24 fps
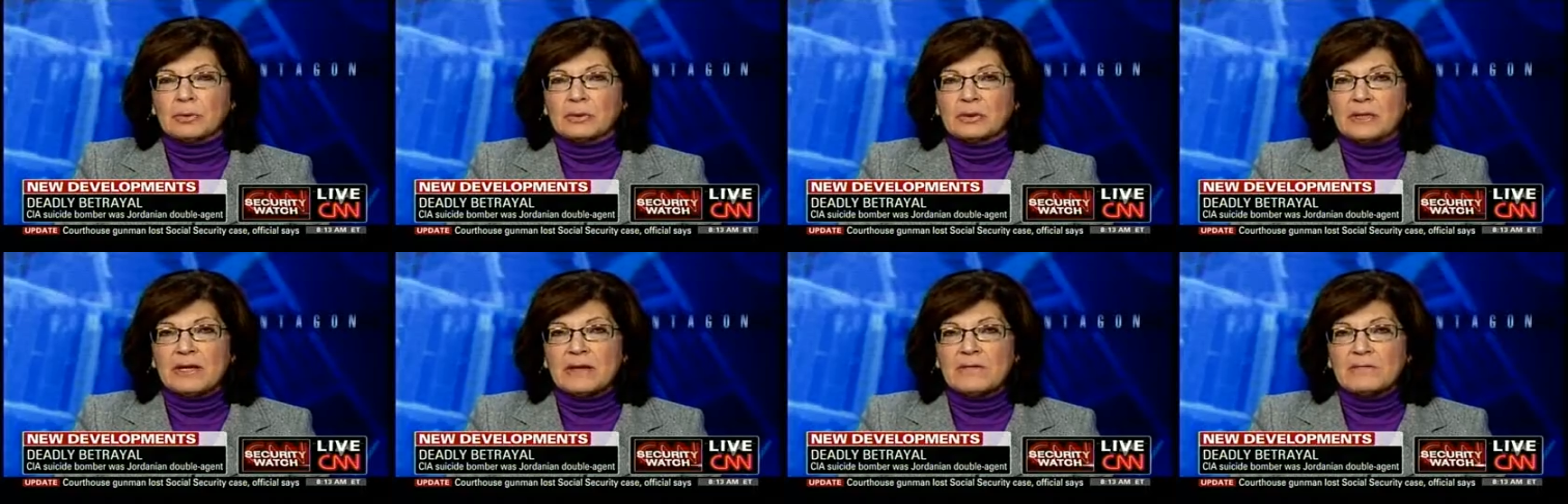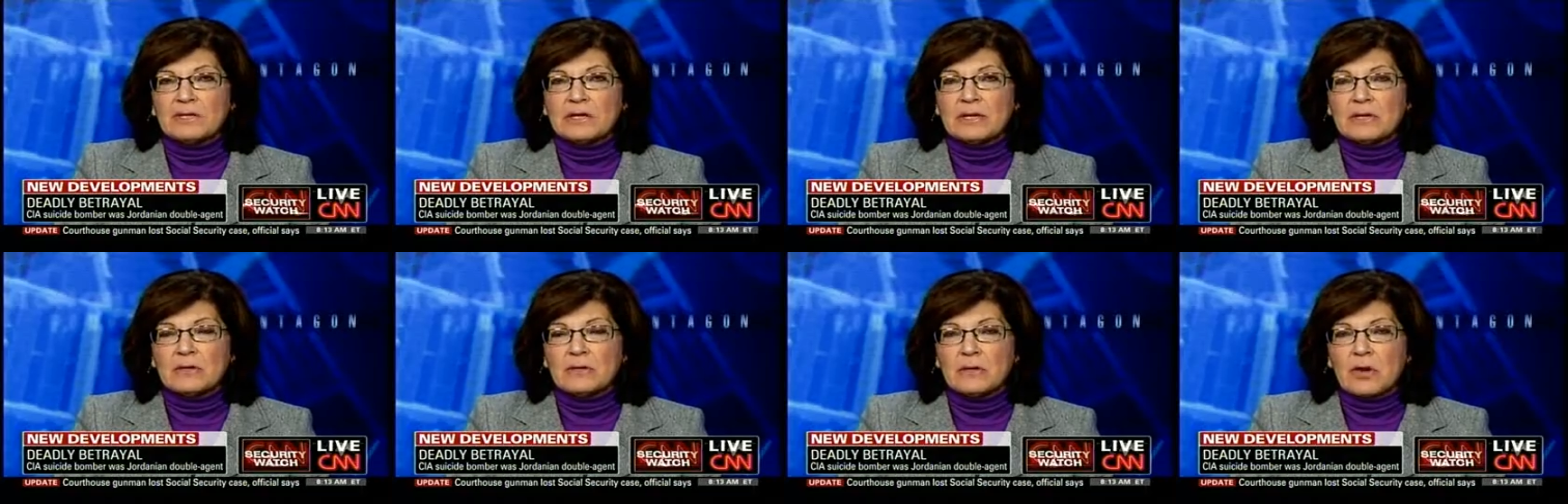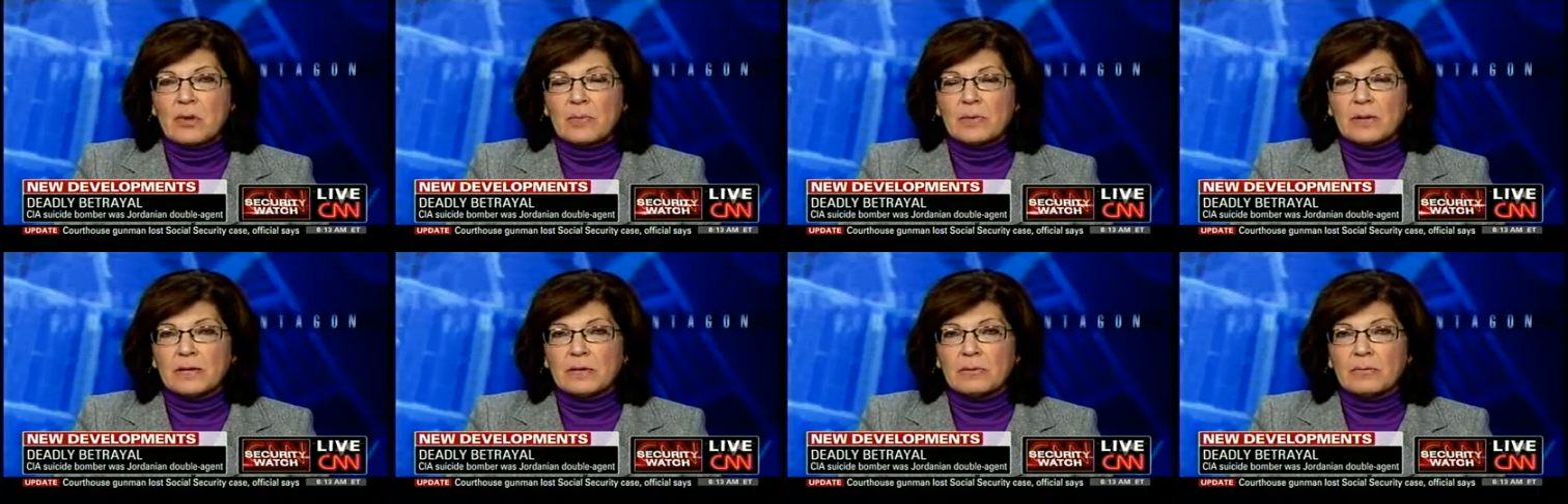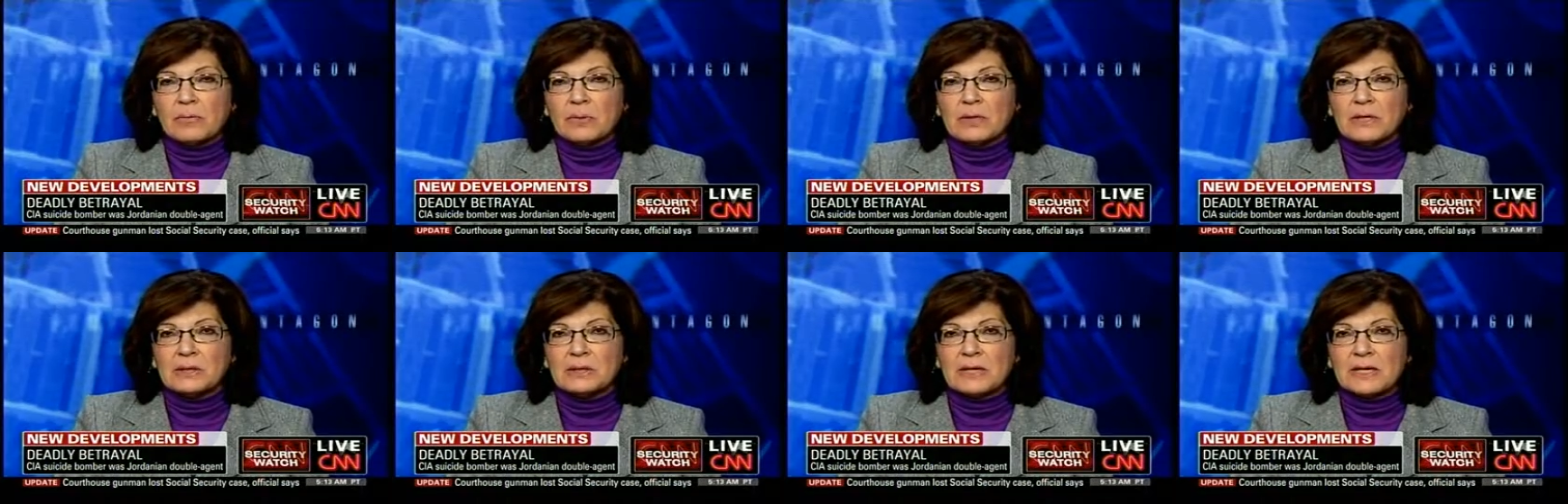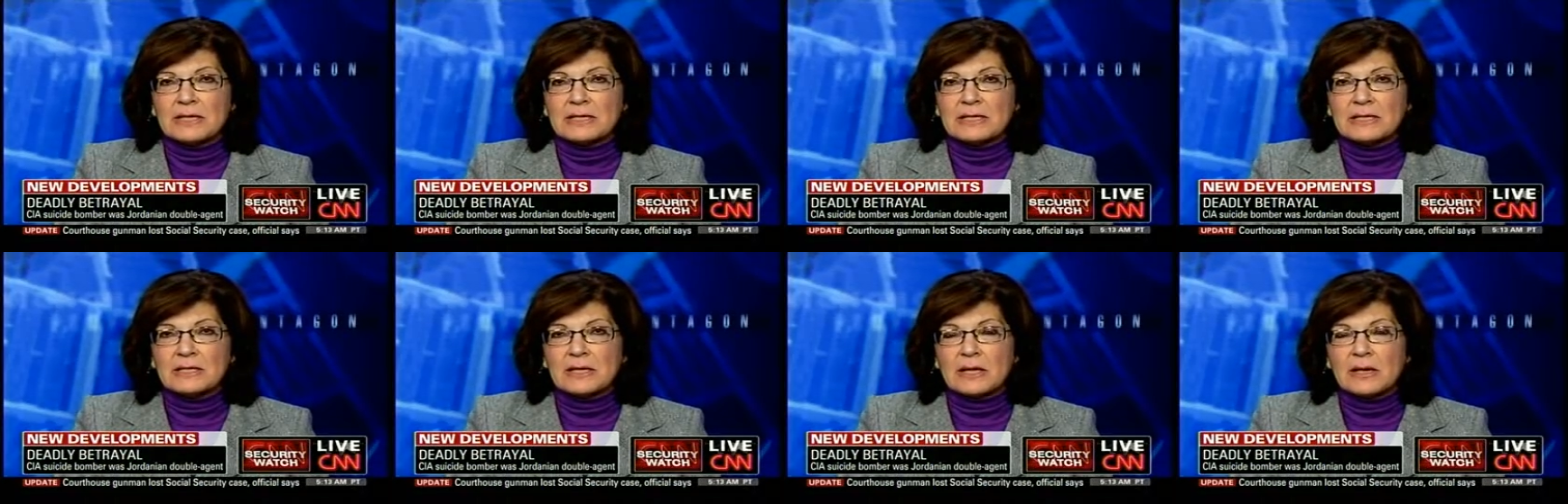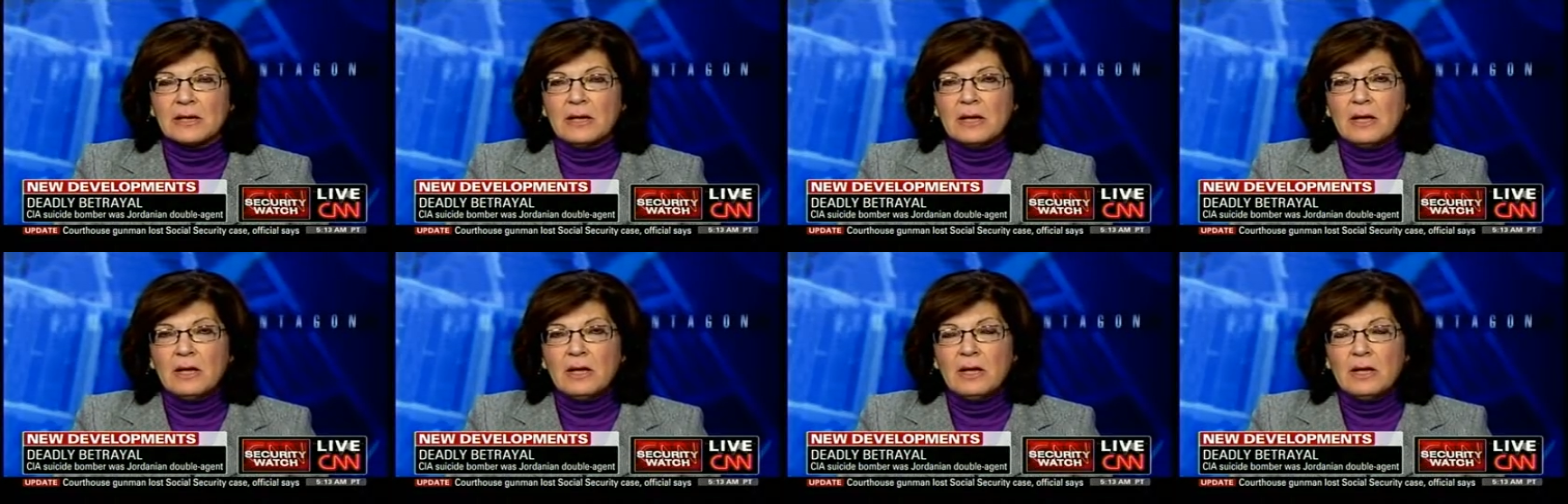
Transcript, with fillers: beliefs and nobody realized it?